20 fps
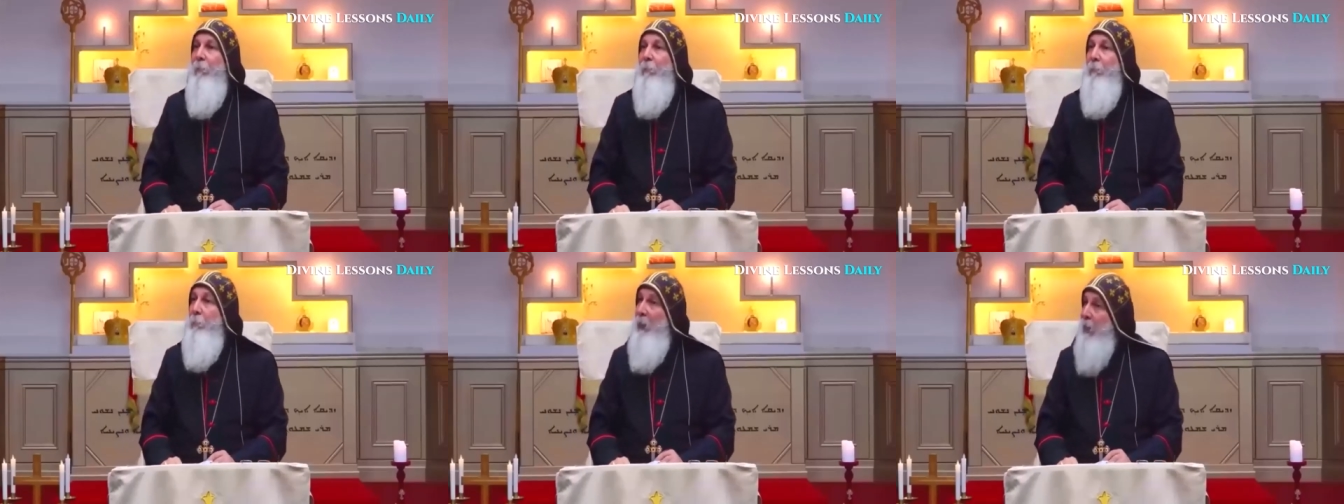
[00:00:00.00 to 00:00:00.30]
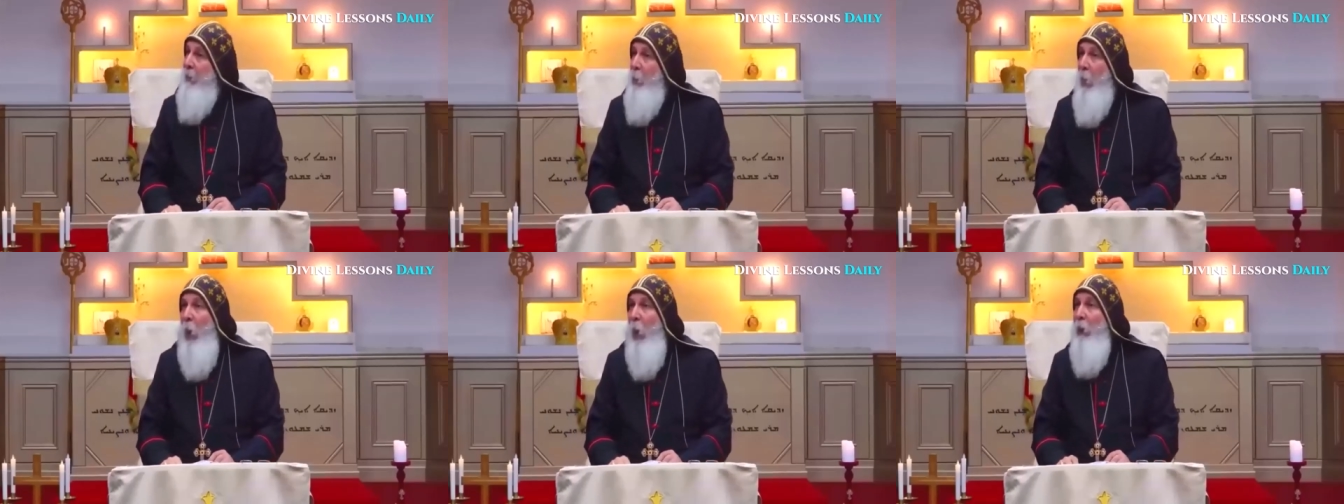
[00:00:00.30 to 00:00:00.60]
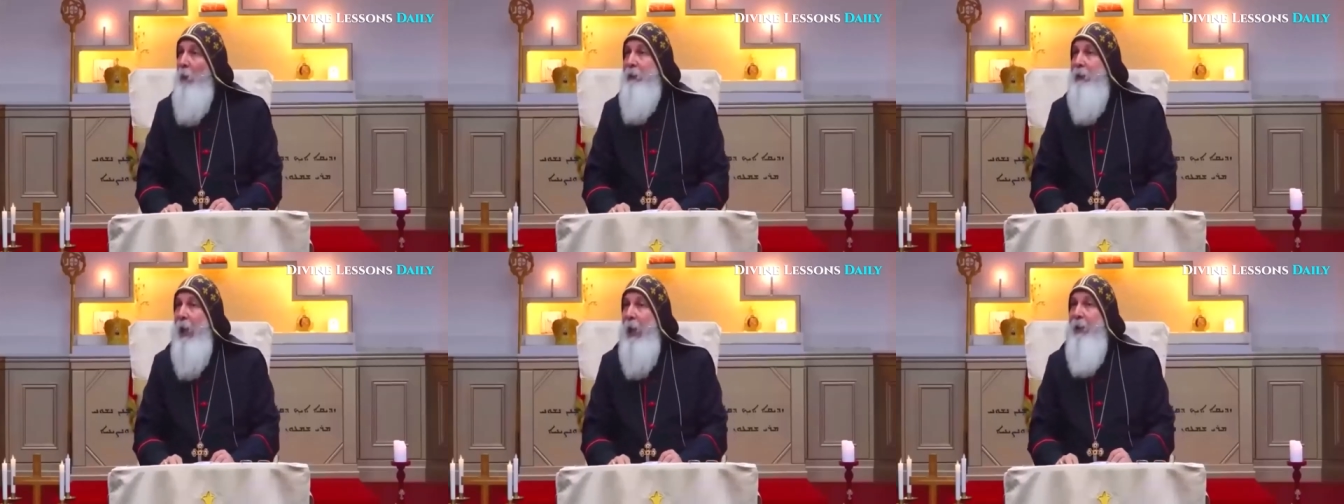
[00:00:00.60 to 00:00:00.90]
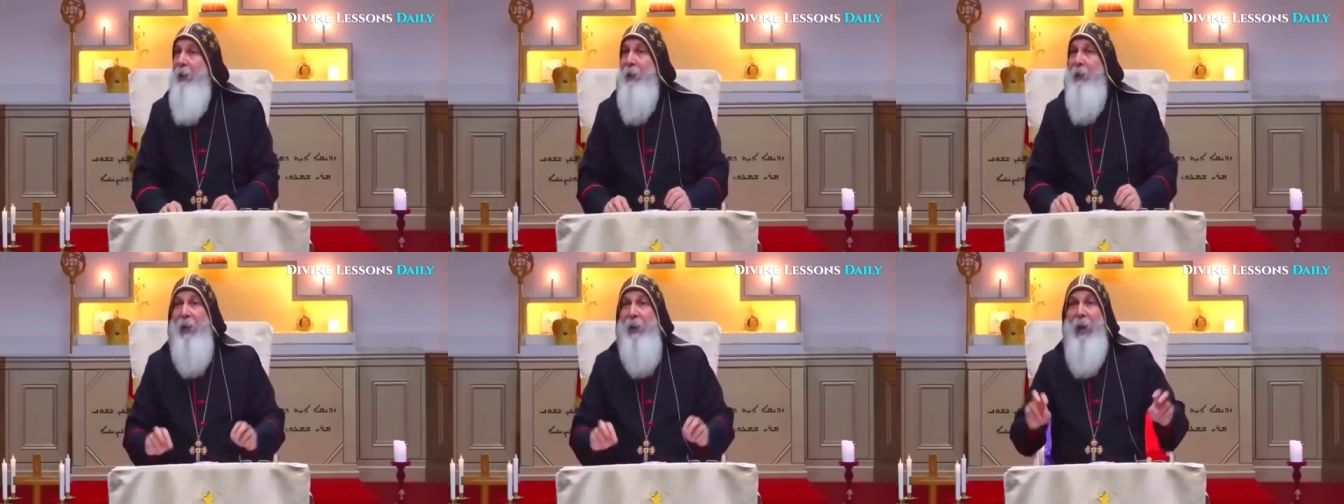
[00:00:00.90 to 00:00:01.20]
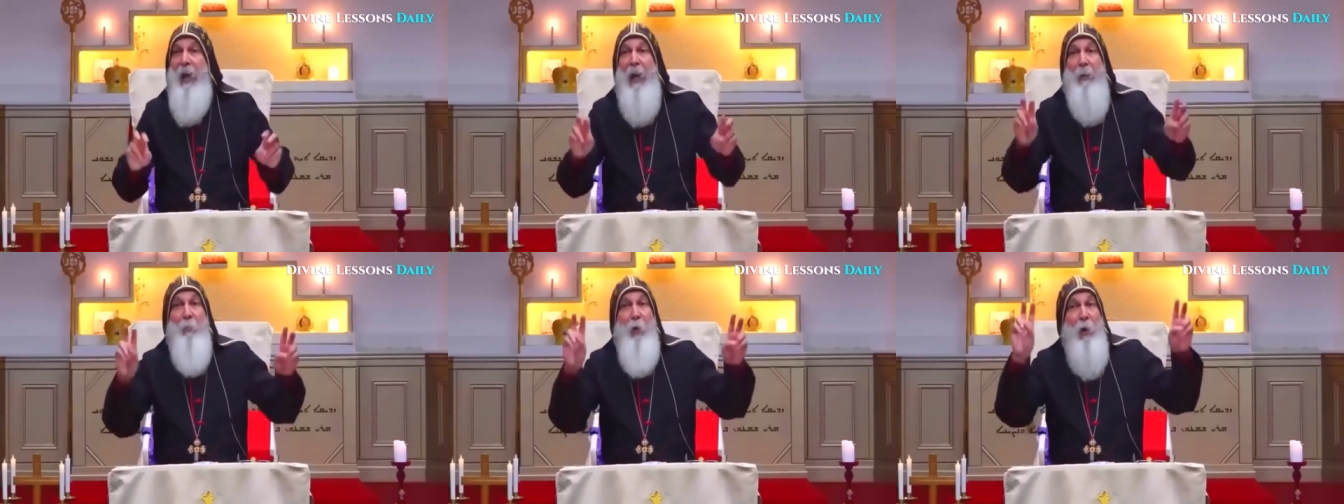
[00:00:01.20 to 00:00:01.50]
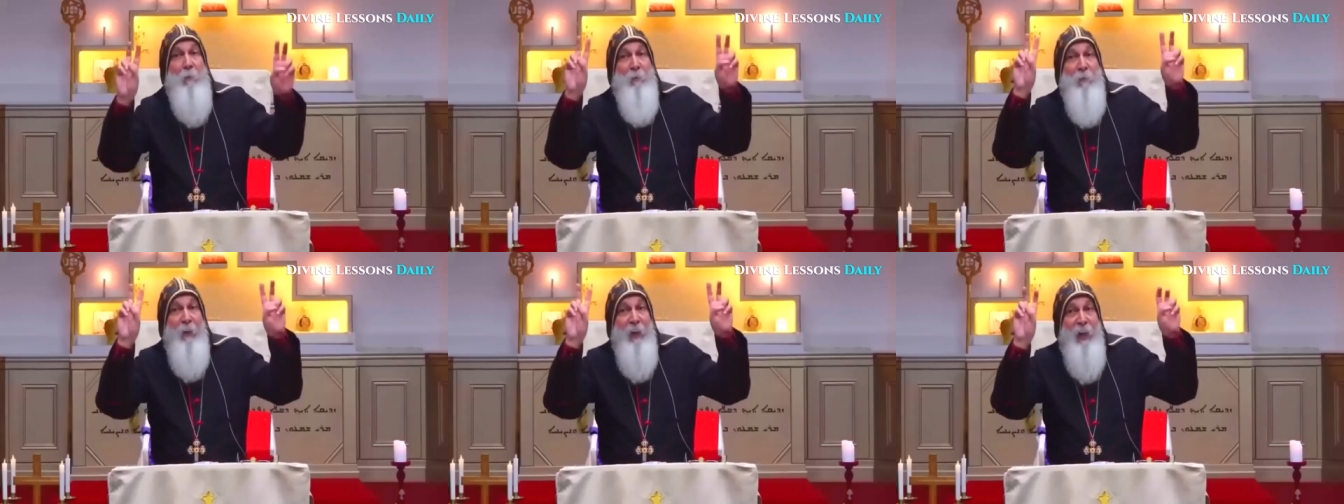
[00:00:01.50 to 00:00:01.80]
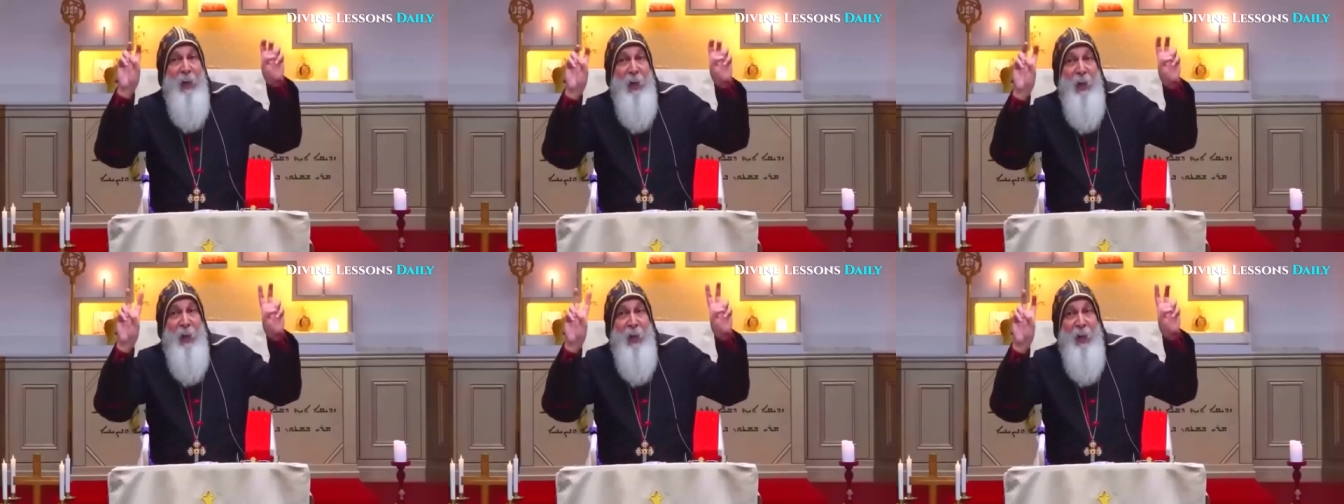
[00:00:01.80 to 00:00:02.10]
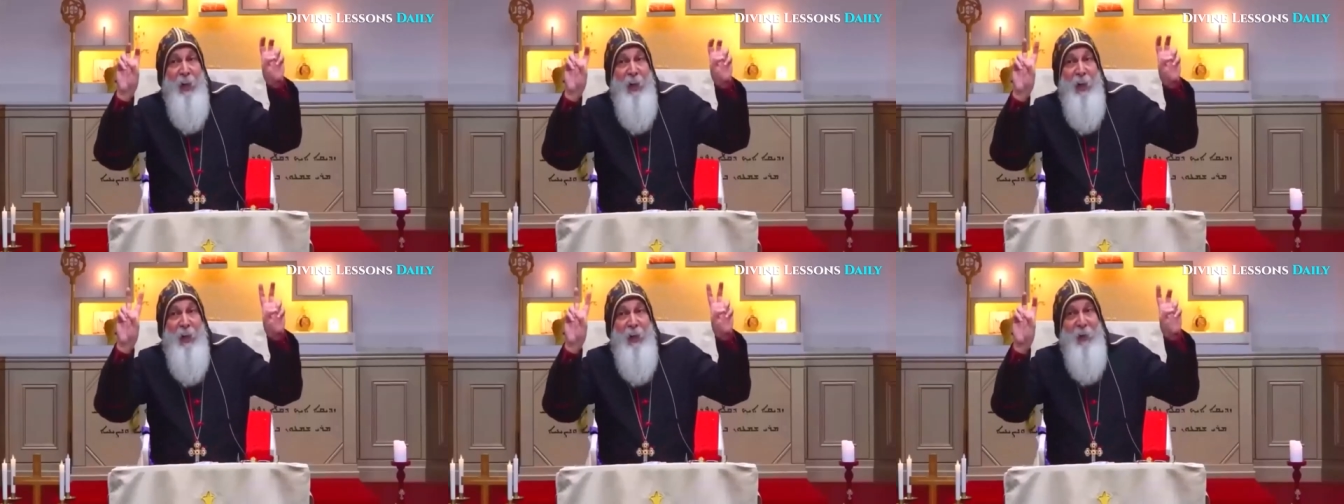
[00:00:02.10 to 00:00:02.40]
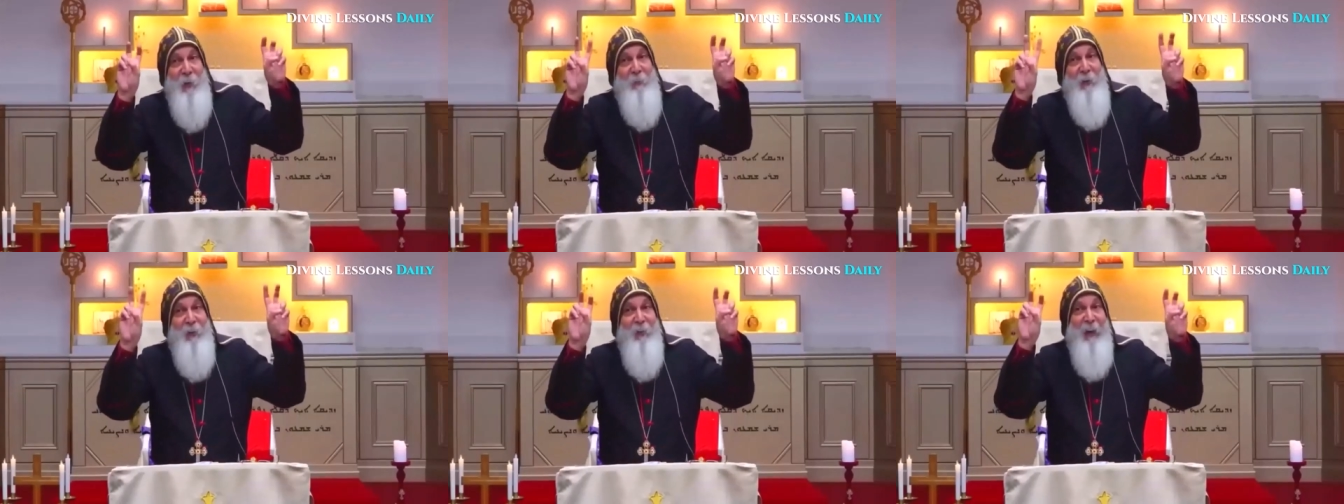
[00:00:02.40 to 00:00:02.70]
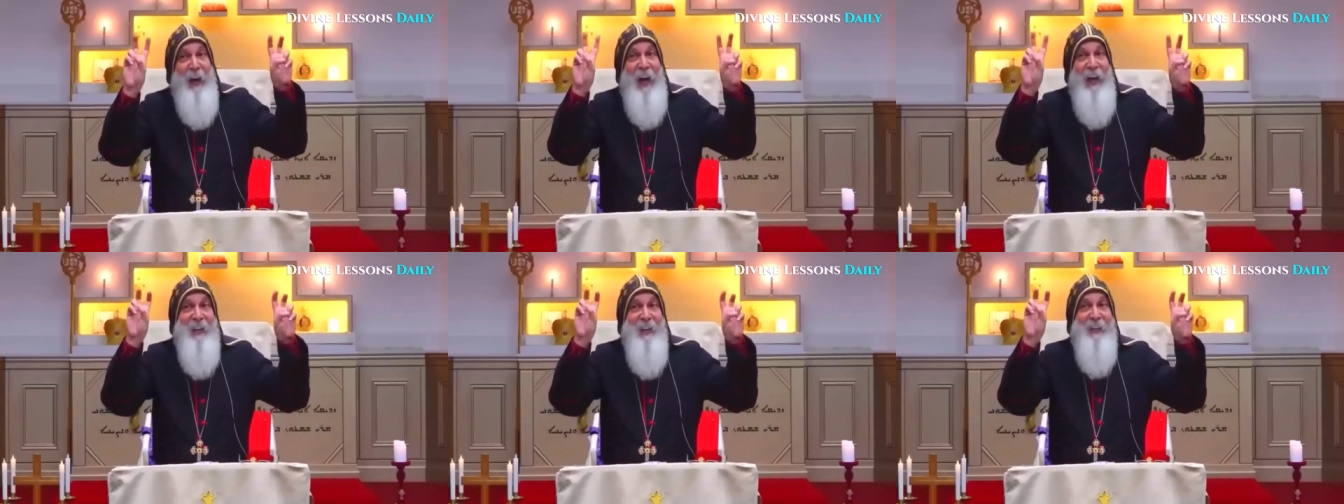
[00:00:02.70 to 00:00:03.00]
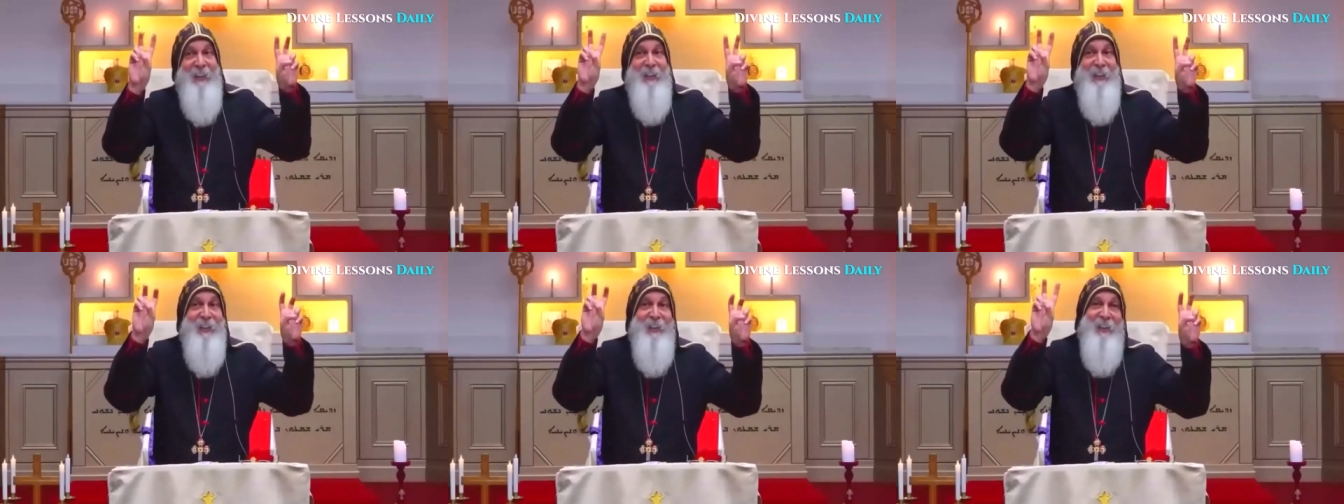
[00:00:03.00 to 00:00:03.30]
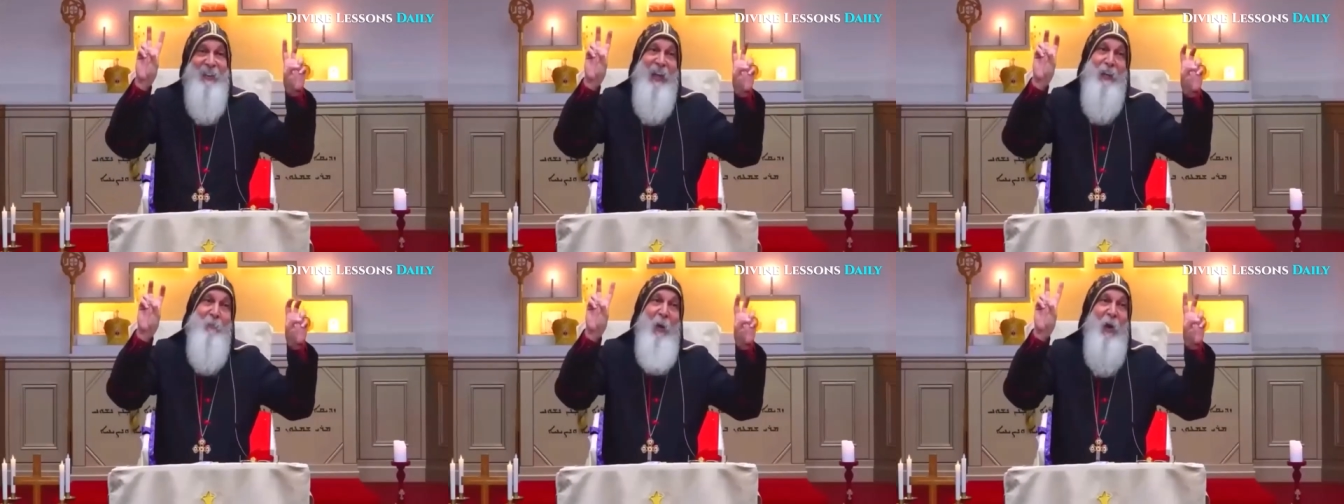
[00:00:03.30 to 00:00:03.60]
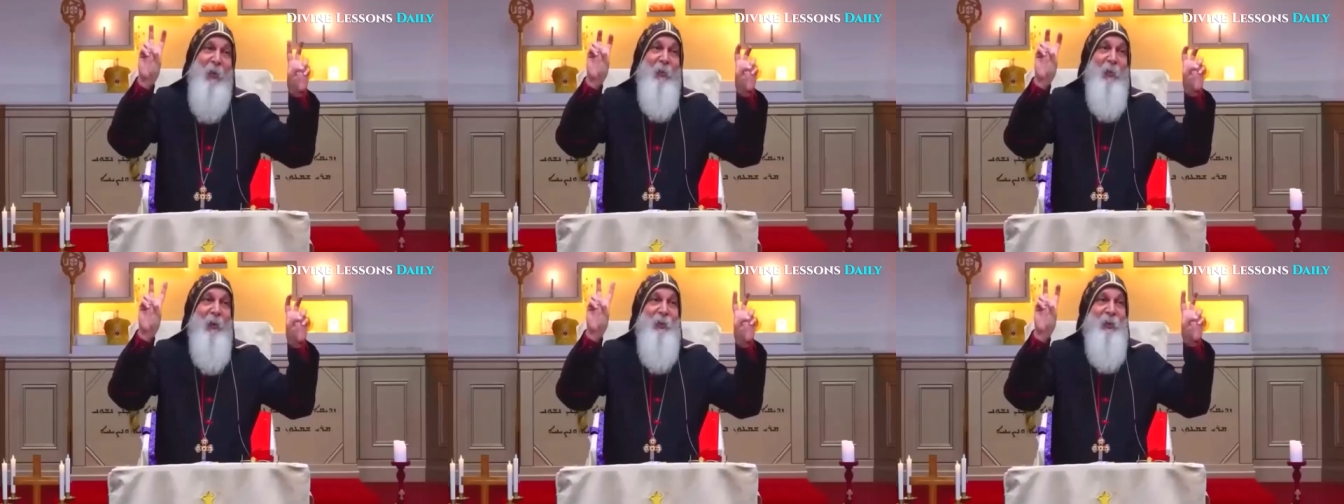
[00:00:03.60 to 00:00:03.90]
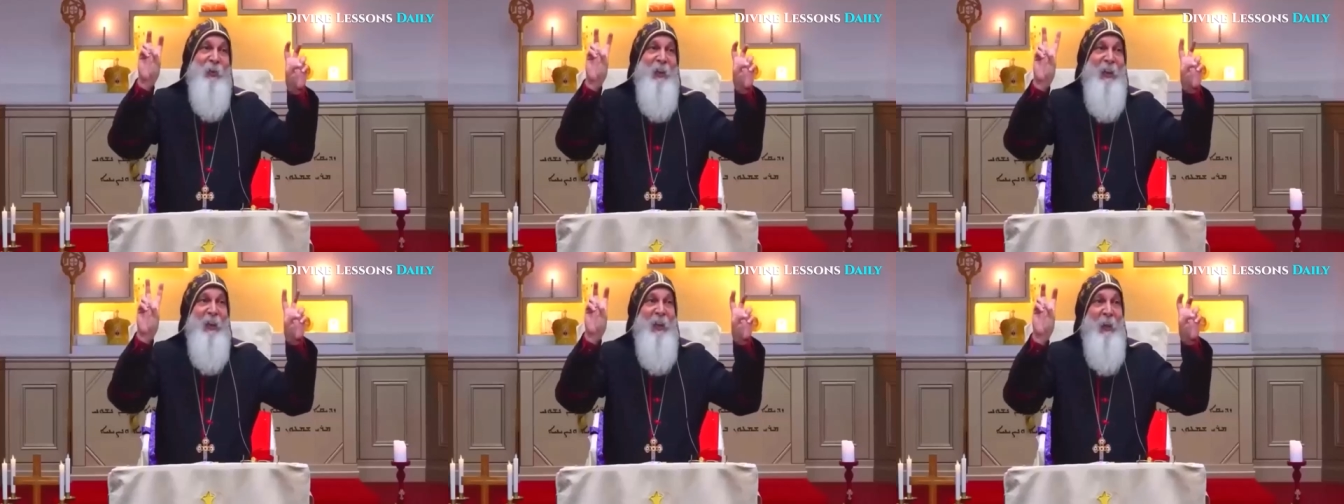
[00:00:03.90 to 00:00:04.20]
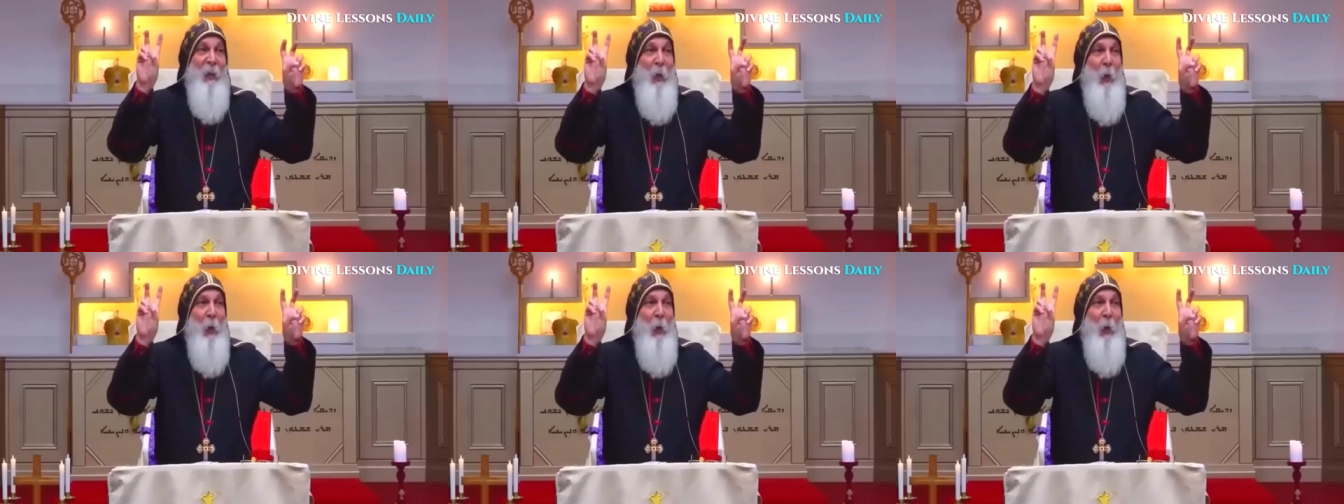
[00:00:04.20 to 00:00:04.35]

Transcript: but all done in the name of human rights, democracy,